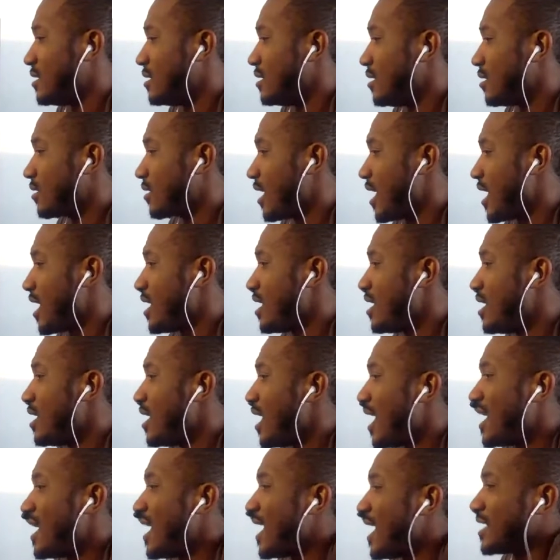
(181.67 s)
Okay,
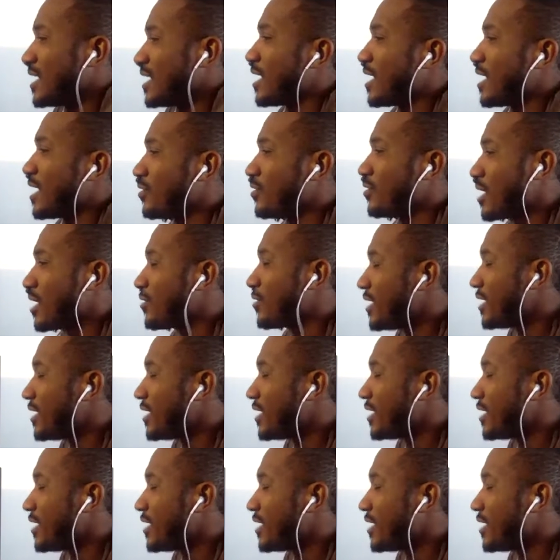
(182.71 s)
I don't need to